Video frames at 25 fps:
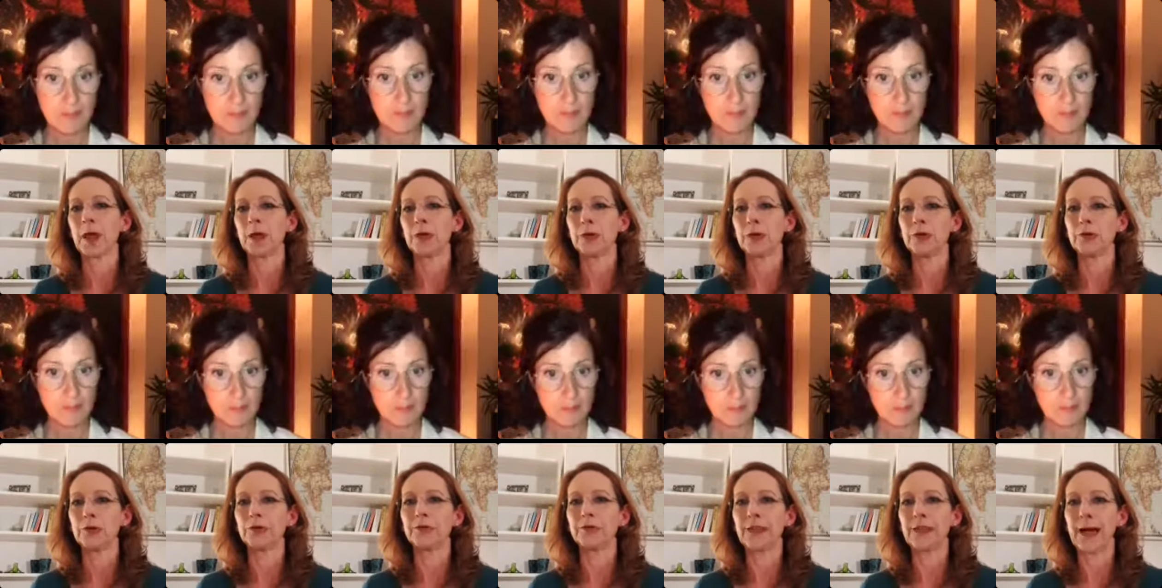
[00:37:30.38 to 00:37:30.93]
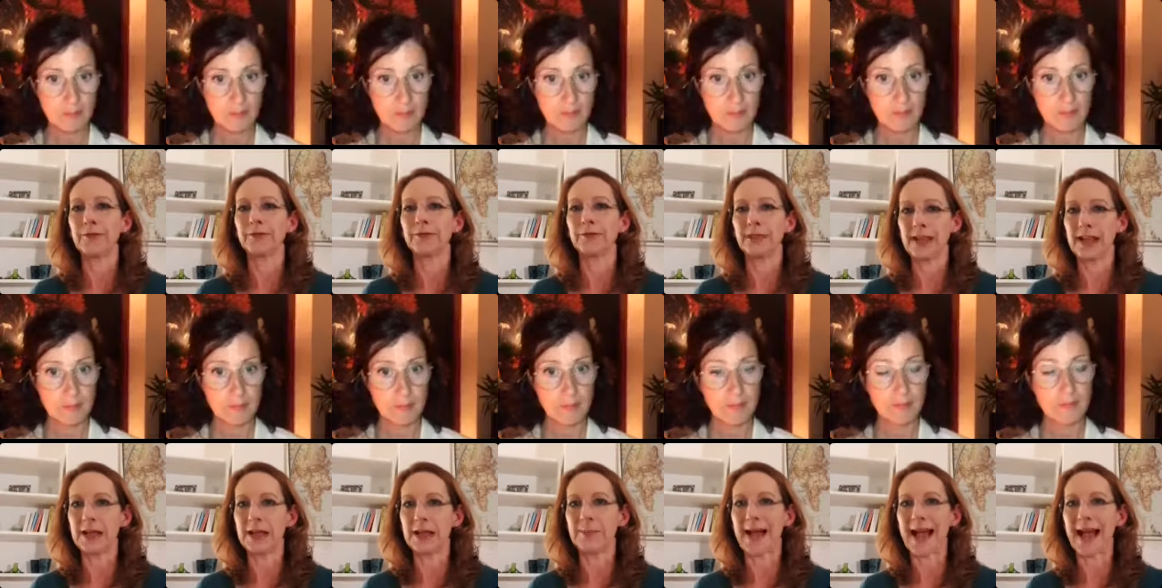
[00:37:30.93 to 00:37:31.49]
Speaker 1: you just have to
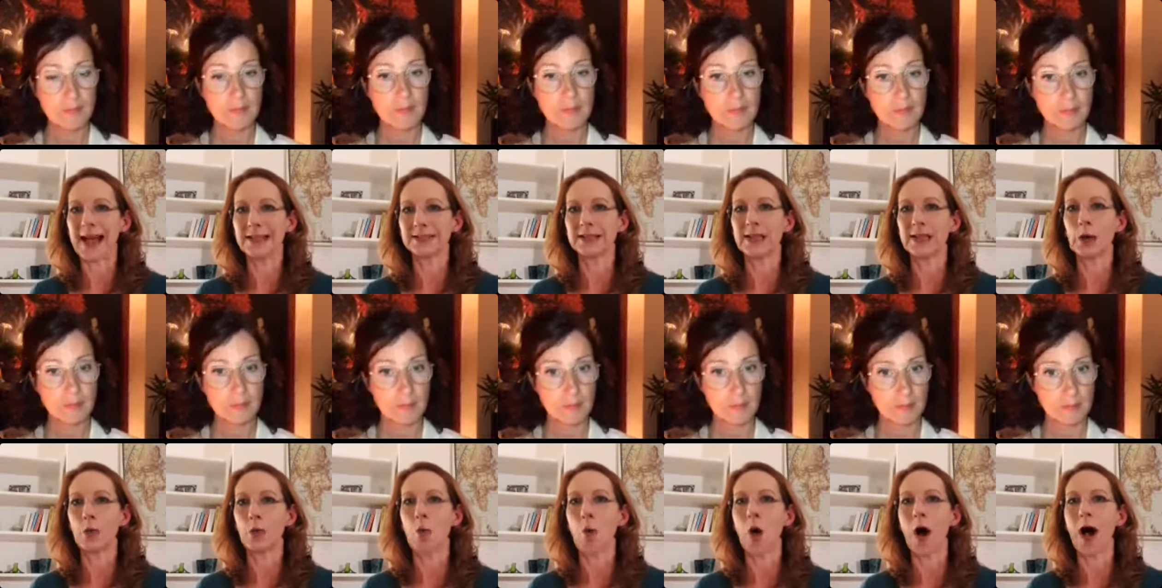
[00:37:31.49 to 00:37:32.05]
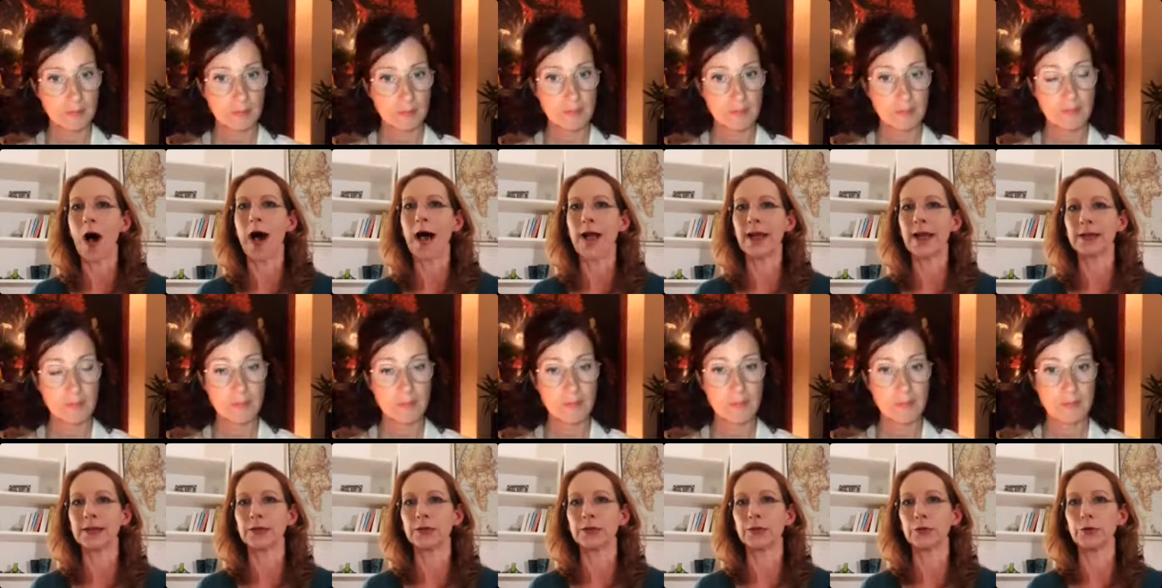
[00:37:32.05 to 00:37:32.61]
keep asking why
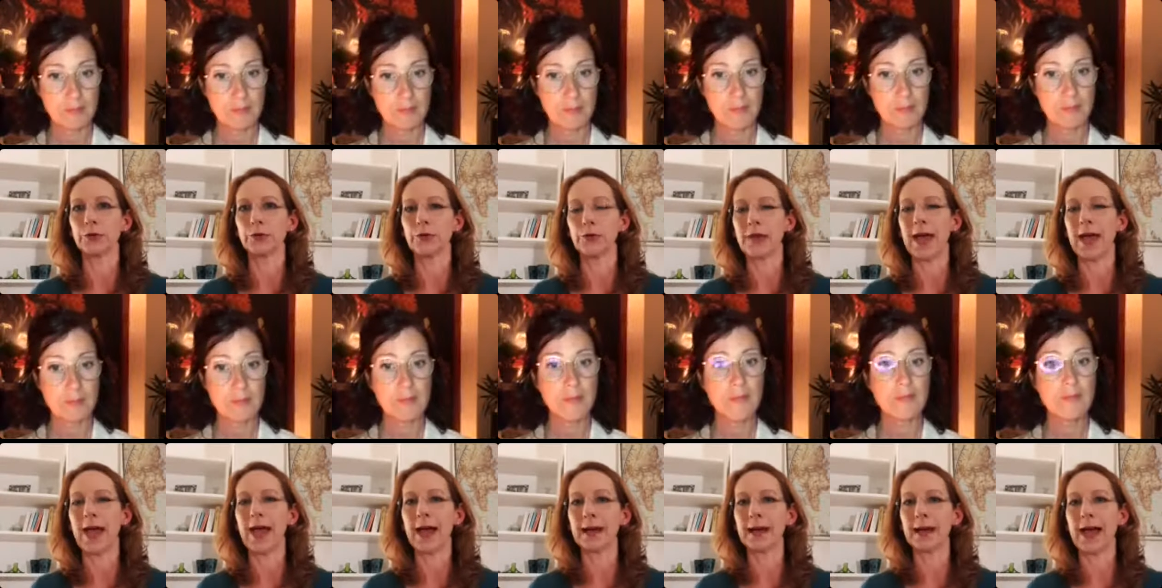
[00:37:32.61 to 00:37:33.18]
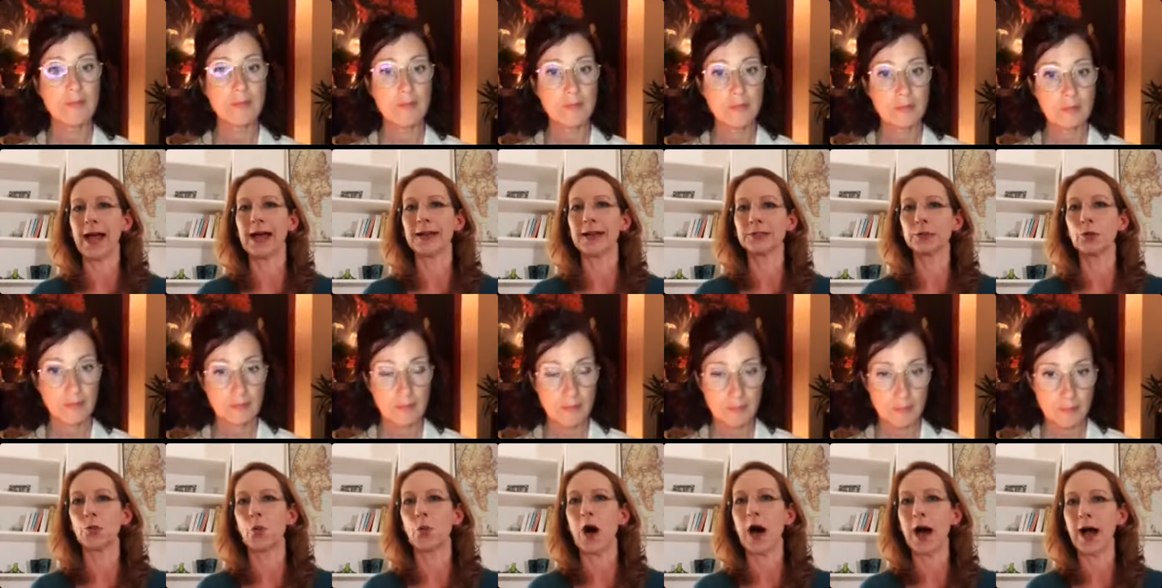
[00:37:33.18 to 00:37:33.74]
until you can't ask
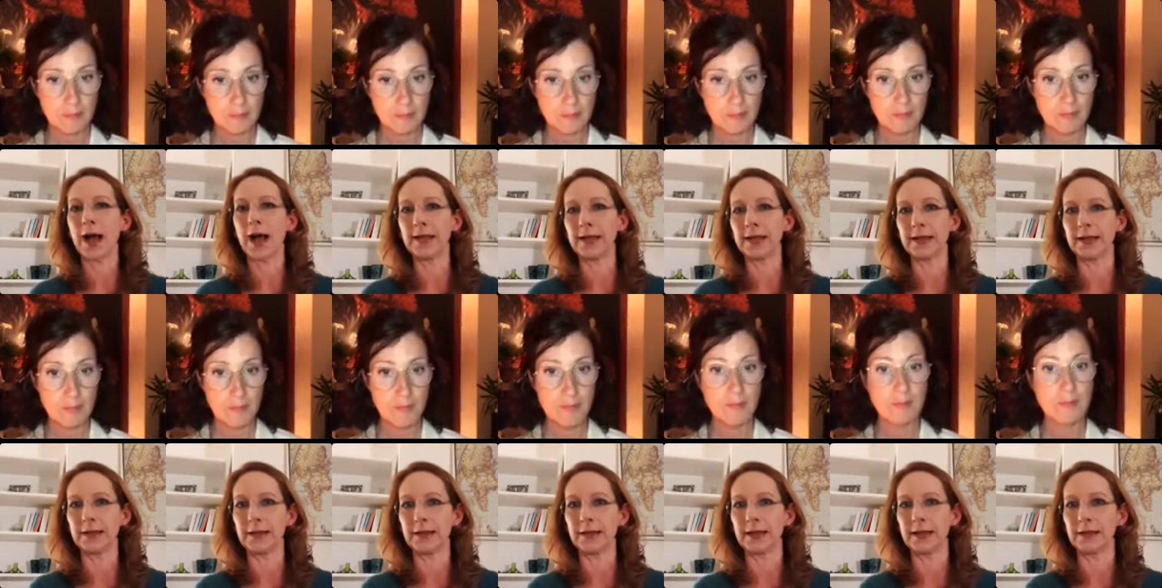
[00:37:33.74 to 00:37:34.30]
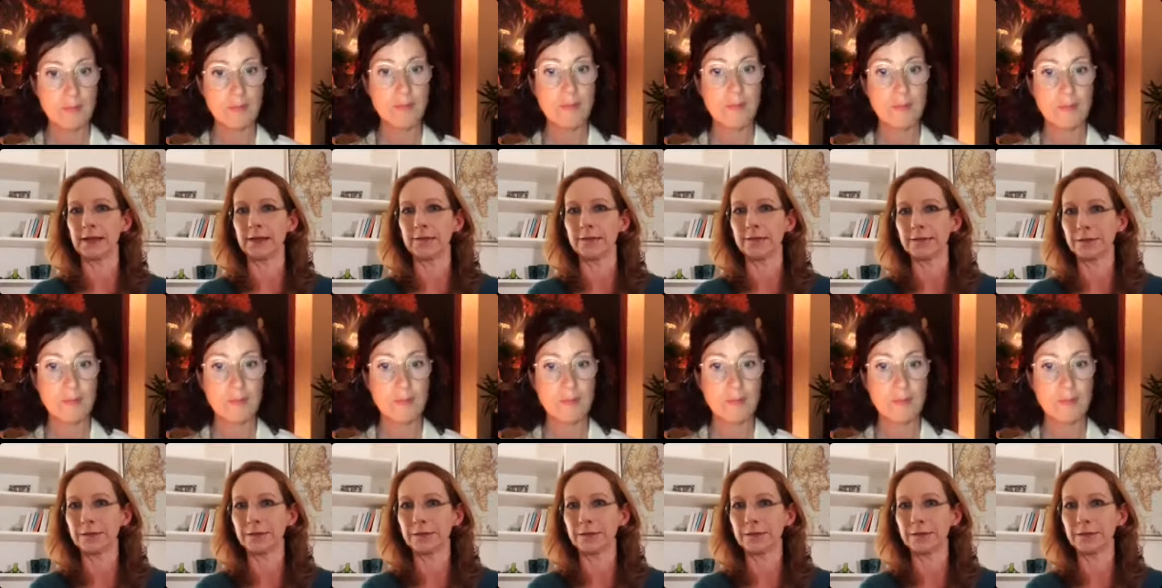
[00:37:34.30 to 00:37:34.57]
why any